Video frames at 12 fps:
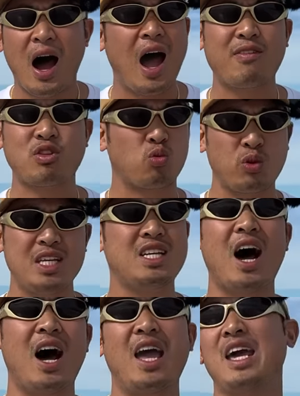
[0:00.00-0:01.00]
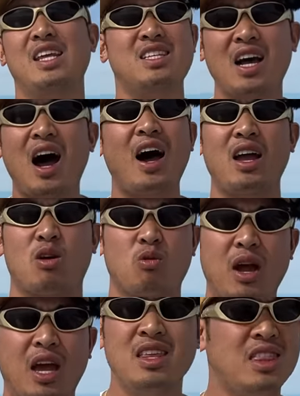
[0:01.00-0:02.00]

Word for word: have to retie an entire rig.